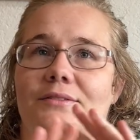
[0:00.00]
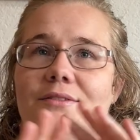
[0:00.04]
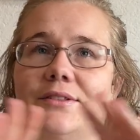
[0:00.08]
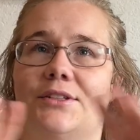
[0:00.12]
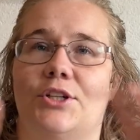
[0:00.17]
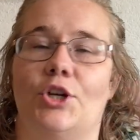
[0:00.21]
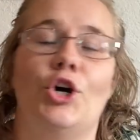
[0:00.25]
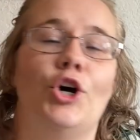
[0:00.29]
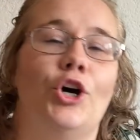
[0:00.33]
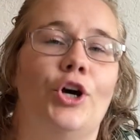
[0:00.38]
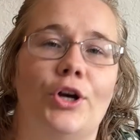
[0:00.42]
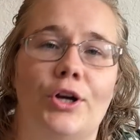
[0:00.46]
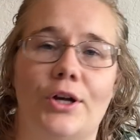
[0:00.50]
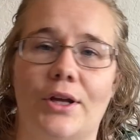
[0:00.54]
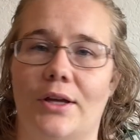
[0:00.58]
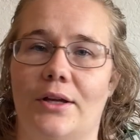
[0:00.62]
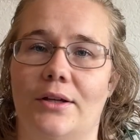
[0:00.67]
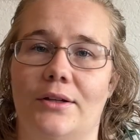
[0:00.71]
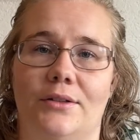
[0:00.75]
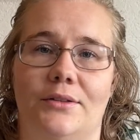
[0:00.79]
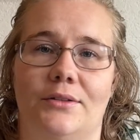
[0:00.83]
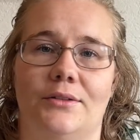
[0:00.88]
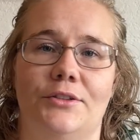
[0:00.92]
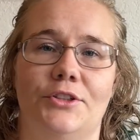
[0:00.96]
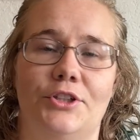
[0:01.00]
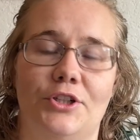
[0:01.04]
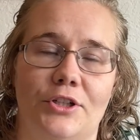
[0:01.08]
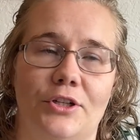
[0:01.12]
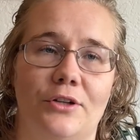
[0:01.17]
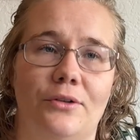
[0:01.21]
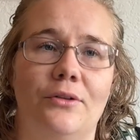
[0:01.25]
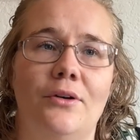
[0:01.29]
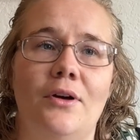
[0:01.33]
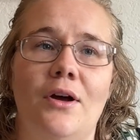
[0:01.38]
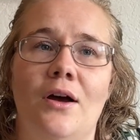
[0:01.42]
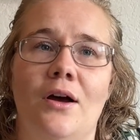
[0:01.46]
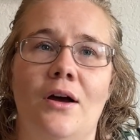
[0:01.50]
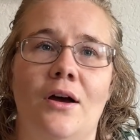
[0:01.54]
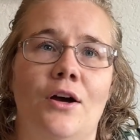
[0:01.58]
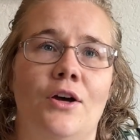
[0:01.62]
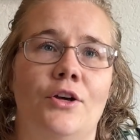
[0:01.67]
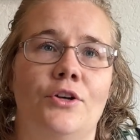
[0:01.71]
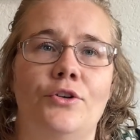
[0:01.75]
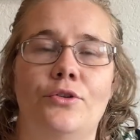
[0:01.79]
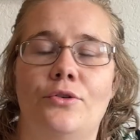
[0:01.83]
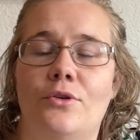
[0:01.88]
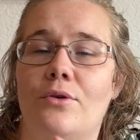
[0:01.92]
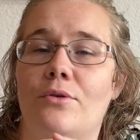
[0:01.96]
cook, you know.
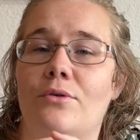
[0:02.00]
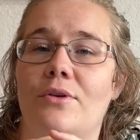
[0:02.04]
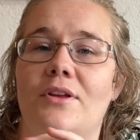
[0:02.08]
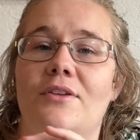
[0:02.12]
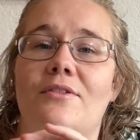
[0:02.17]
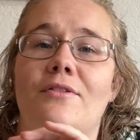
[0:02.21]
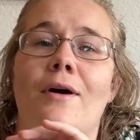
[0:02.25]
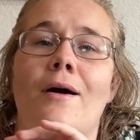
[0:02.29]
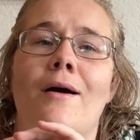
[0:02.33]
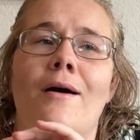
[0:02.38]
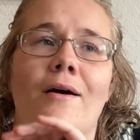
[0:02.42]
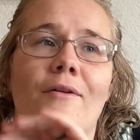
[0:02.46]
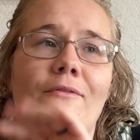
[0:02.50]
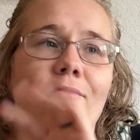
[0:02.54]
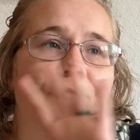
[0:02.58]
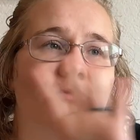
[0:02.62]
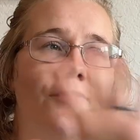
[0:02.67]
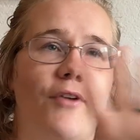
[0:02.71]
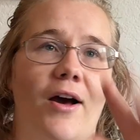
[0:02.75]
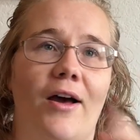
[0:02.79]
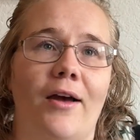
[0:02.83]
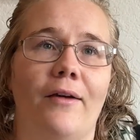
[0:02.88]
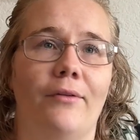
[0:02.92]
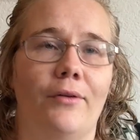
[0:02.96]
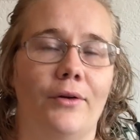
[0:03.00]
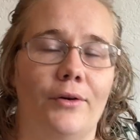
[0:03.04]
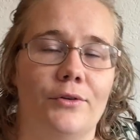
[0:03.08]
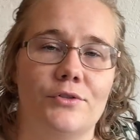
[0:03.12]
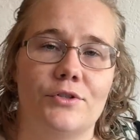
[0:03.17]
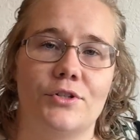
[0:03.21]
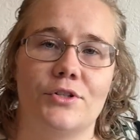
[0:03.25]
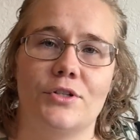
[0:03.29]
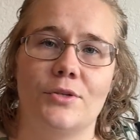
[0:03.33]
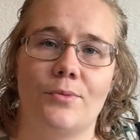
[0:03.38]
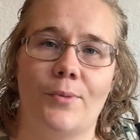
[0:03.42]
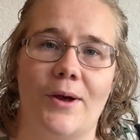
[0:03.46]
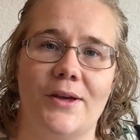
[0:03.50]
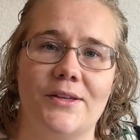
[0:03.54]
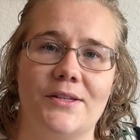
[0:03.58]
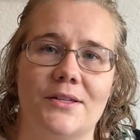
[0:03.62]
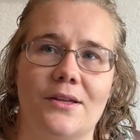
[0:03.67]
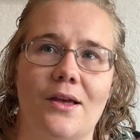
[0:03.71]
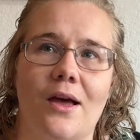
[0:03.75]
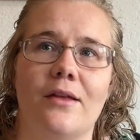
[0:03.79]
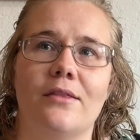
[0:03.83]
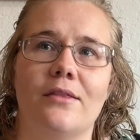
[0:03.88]
You don't need 500 spices.